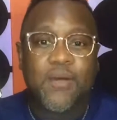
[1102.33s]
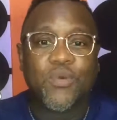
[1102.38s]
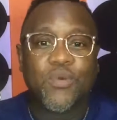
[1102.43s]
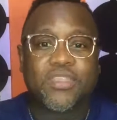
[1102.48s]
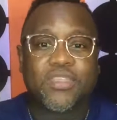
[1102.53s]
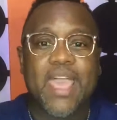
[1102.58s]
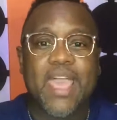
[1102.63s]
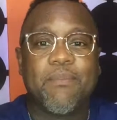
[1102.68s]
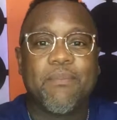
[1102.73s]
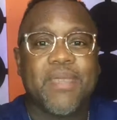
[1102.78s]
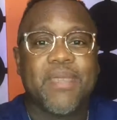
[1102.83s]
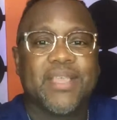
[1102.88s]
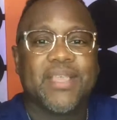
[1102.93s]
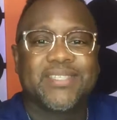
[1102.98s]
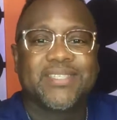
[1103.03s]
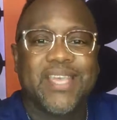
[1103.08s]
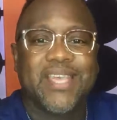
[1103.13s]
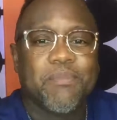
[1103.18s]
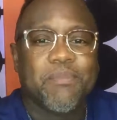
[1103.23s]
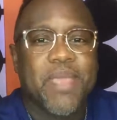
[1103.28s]
with that
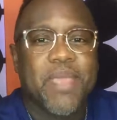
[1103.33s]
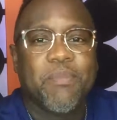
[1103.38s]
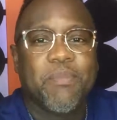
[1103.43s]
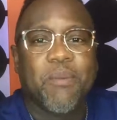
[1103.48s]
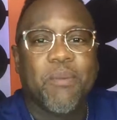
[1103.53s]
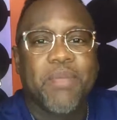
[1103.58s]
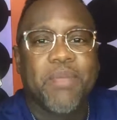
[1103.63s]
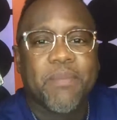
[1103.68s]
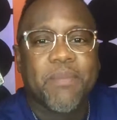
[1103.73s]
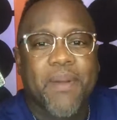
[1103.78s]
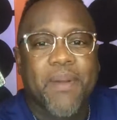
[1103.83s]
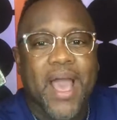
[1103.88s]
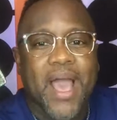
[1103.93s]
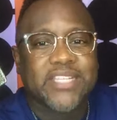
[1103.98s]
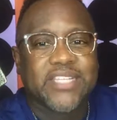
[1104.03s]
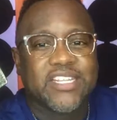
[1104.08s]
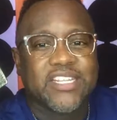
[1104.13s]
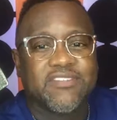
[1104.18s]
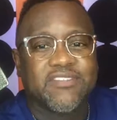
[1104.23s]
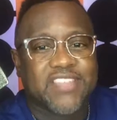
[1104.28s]
being said, people be
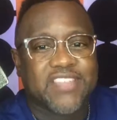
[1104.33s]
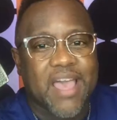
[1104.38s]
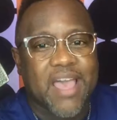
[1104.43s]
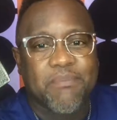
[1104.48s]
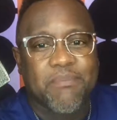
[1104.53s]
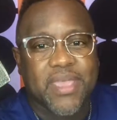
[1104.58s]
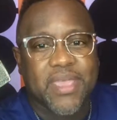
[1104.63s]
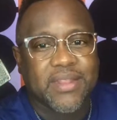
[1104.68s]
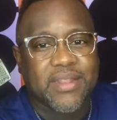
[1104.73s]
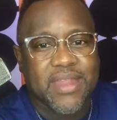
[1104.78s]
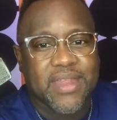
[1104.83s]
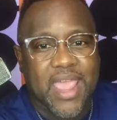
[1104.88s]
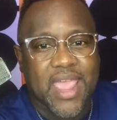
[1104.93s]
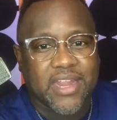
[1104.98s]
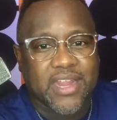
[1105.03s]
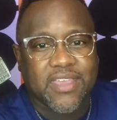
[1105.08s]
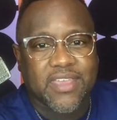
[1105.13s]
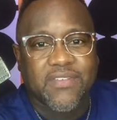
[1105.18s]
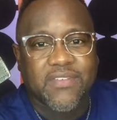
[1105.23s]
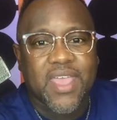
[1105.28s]
positive. Stop being
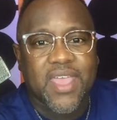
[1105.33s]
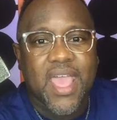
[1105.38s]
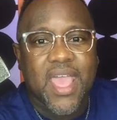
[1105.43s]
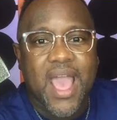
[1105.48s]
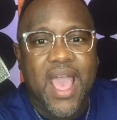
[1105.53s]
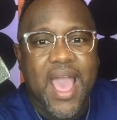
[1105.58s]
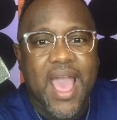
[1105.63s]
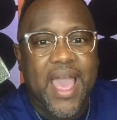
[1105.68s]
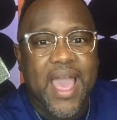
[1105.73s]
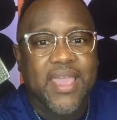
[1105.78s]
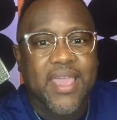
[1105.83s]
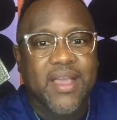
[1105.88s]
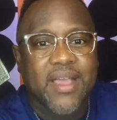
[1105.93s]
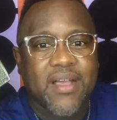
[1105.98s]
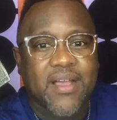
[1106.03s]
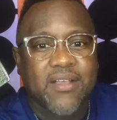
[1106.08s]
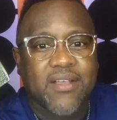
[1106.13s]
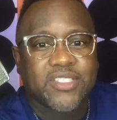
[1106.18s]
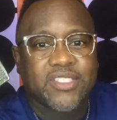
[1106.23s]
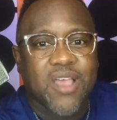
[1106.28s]
negative.
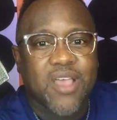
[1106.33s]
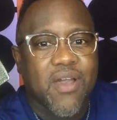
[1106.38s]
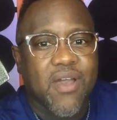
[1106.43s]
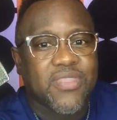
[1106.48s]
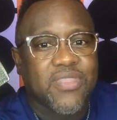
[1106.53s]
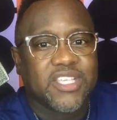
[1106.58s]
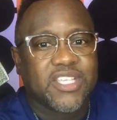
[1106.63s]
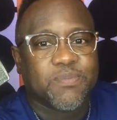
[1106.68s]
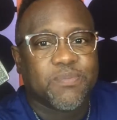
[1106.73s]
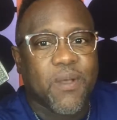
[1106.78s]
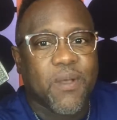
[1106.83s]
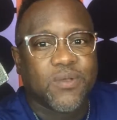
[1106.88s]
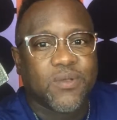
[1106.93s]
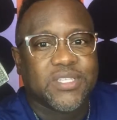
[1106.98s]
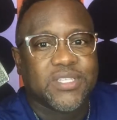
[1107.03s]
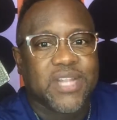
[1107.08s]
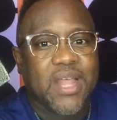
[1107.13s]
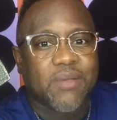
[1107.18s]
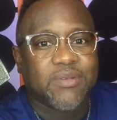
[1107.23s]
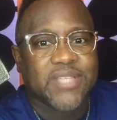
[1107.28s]
I saw this
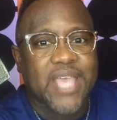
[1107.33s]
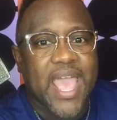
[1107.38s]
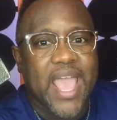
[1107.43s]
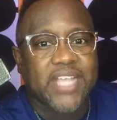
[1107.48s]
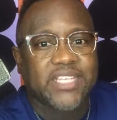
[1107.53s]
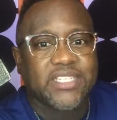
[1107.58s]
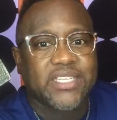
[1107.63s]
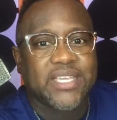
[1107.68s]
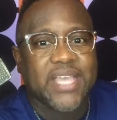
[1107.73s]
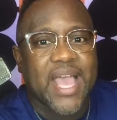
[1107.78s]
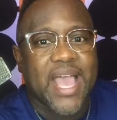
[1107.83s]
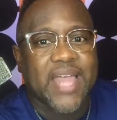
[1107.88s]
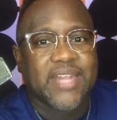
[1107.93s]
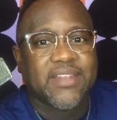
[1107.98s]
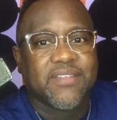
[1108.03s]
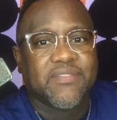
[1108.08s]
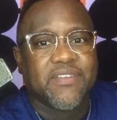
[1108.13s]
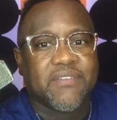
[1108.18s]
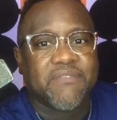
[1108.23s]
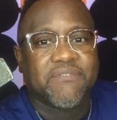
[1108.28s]
post and I was actually
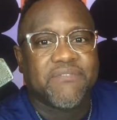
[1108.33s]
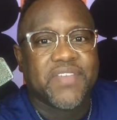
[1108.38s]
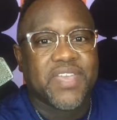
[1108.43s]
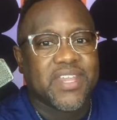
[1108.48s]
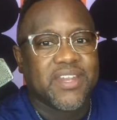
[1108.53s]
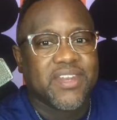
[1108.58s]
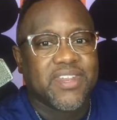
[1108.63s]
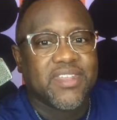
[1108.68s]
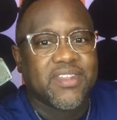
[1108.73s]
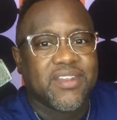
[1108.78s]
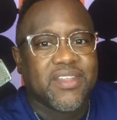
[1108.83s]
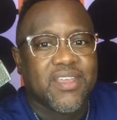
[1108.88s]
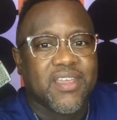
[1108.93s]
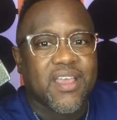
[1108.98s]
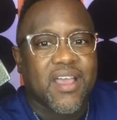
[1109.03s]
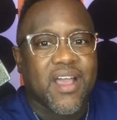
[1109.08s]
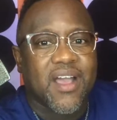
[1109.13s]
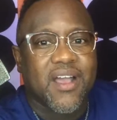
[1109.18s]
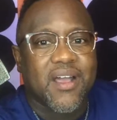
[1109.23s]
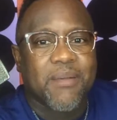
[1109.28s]
kind of offended
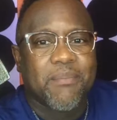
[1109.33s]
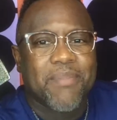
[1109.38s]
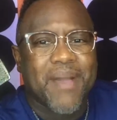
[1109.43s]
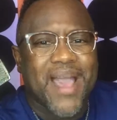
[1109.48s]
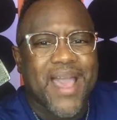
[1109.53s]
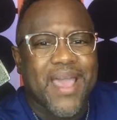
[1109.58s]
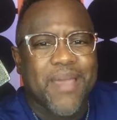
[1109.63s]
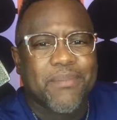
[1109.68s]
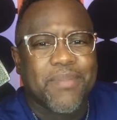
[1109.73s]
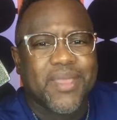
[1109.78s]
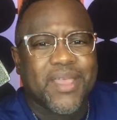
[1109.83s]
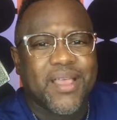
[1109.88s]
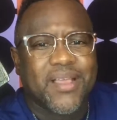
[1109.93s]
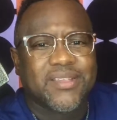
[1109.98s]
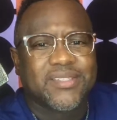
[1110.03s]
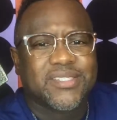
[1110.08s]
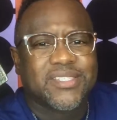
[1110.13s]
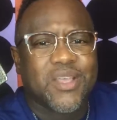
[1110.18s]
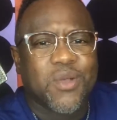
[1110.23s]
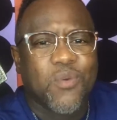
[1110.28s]
by it
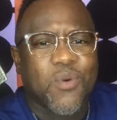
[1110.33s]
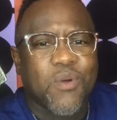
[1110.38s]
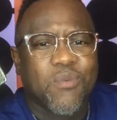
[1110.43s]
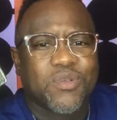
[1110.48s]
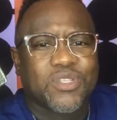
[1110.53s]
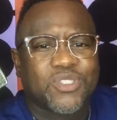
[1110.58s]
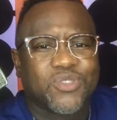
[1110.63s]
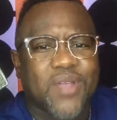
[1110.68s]
because someone was